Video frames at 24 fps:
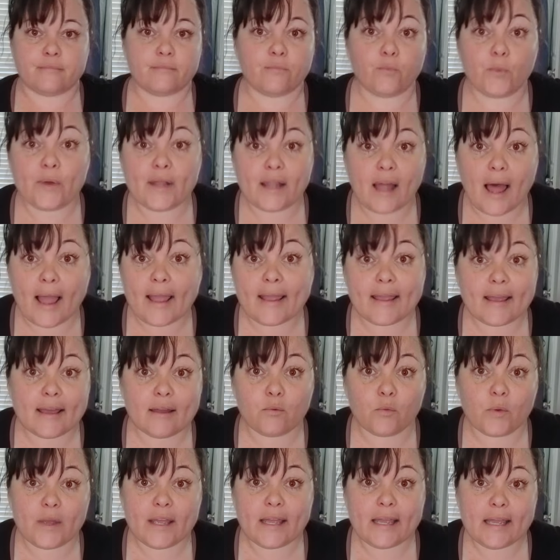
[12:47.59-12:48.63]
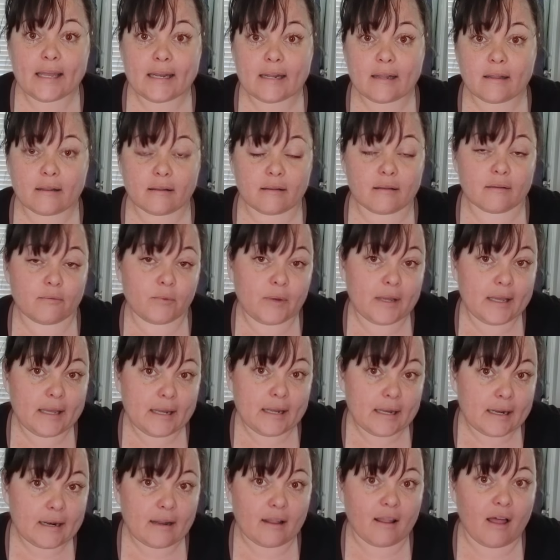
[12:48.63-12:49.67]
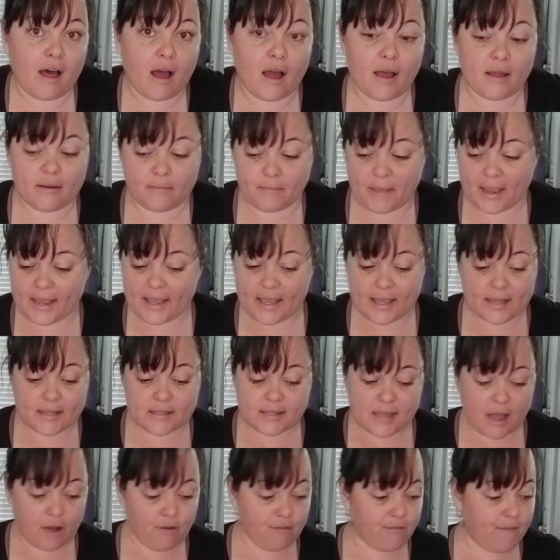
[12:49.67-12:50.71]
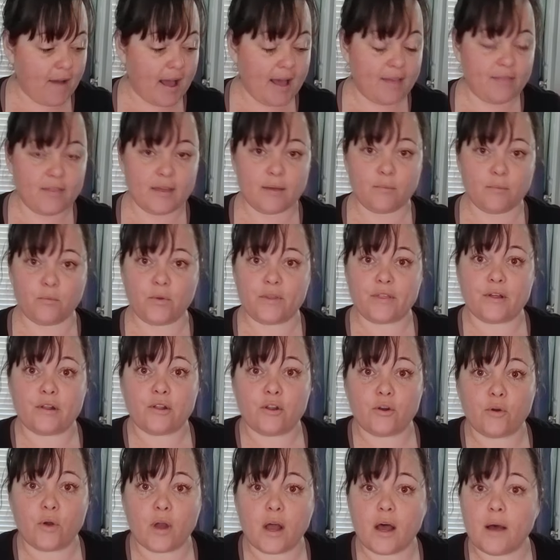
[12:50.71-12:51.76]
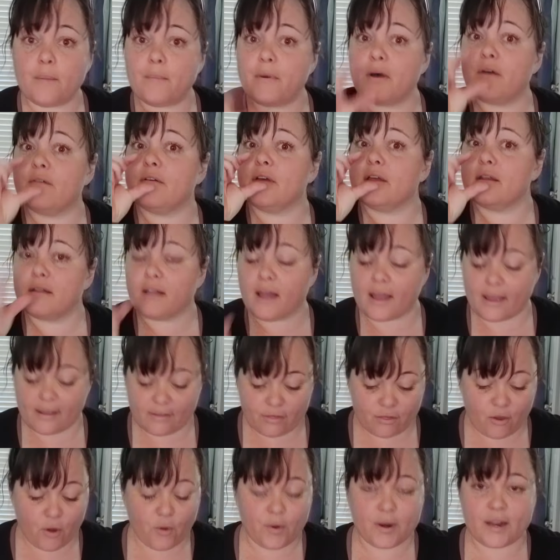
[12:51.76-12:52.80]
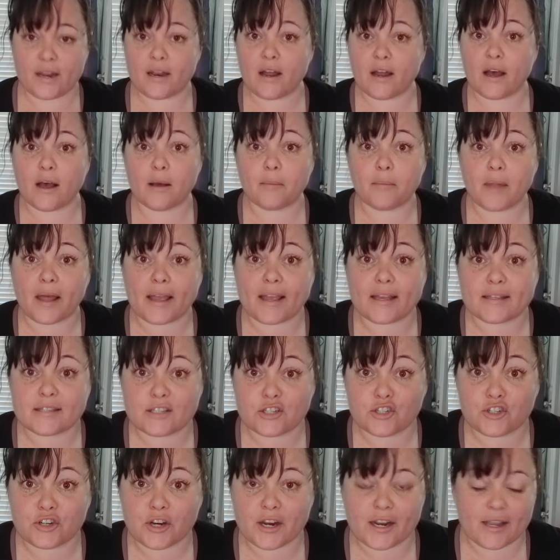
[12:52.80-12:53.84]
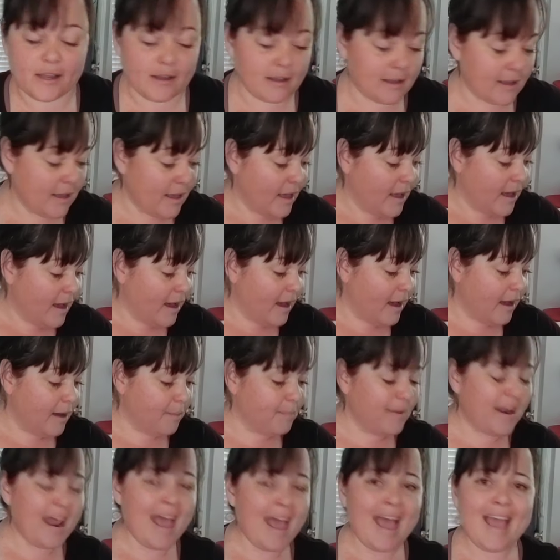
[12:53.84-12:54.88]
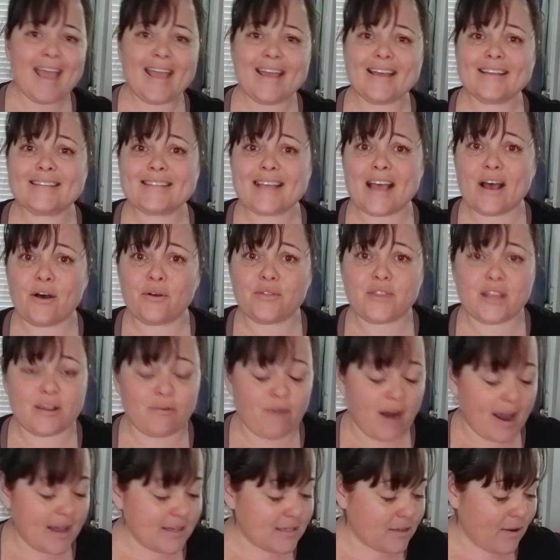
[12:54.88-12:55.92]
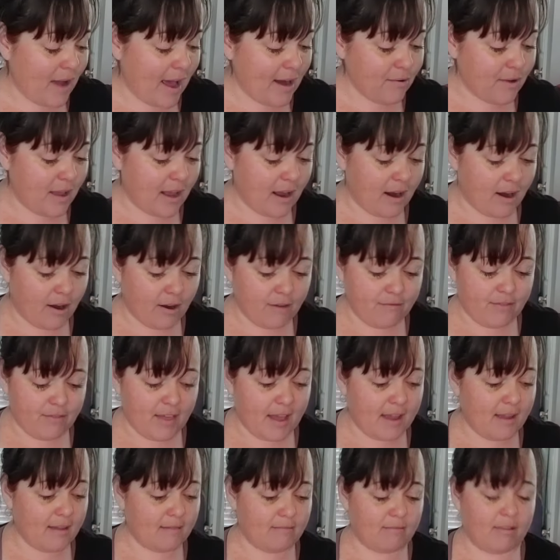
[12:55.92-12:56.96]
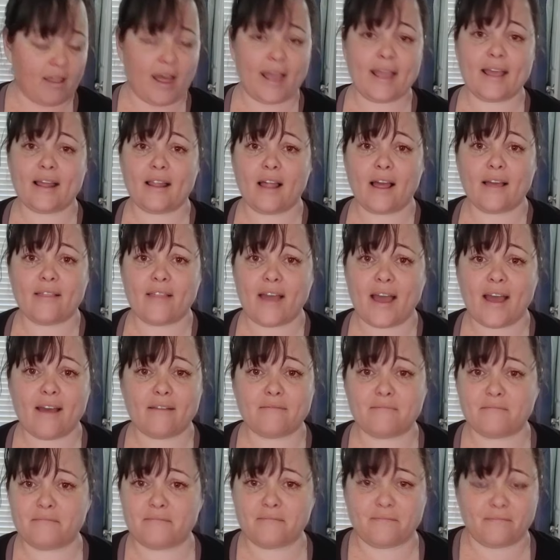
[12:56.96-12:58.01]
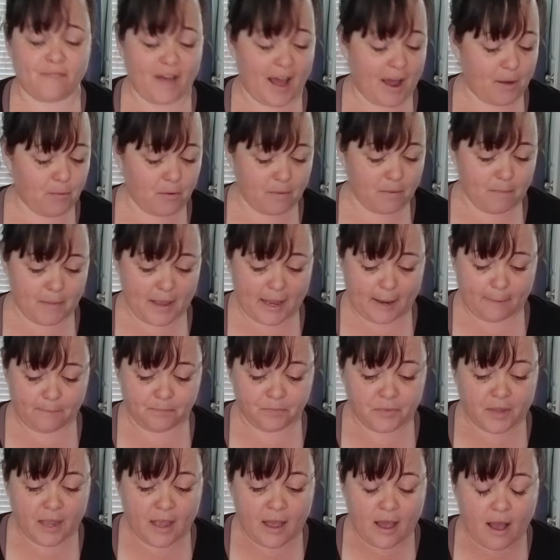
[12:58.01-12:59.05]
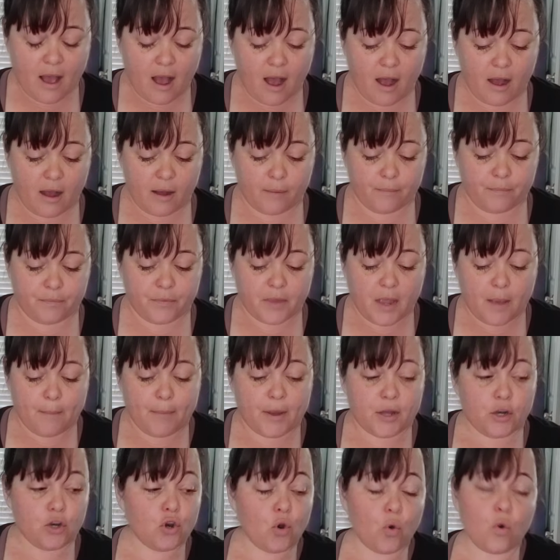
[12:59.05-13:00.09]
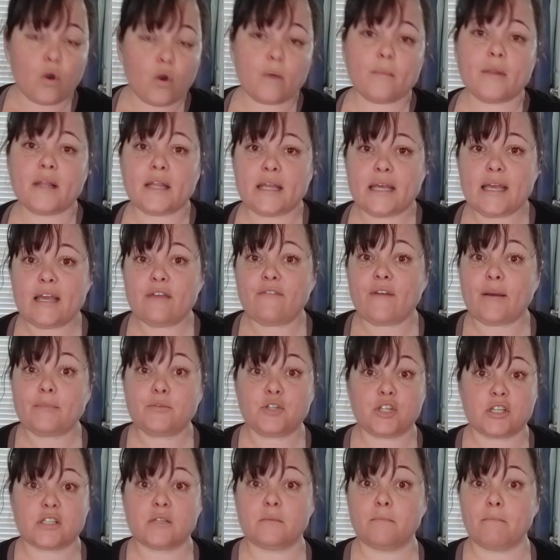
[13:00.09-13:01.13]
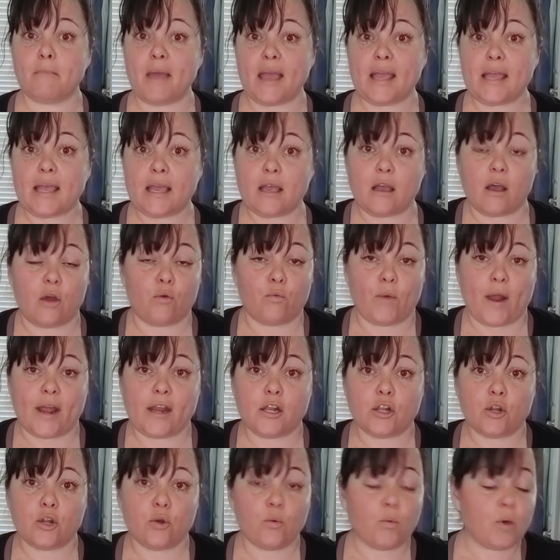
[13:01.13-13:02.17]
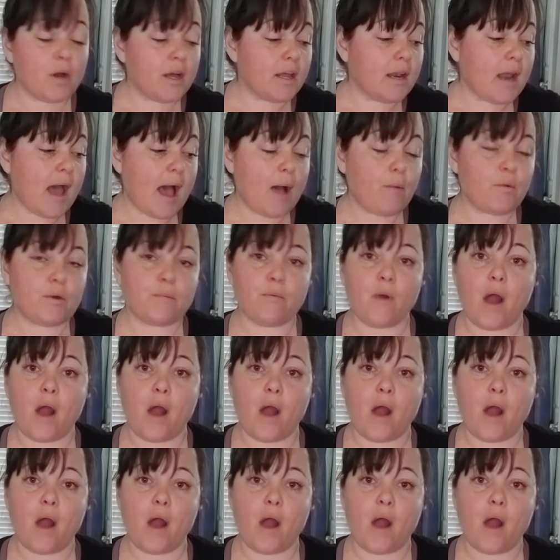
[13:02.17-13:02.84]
we like it and we eat it a lot. My kids, I'll find them with a little cup of it, like throwing it up like it's a drink. But hey, it's healthy, right? So I don't care if they like it like that. Fine with me. But normally, if I'm just making a regular one, I would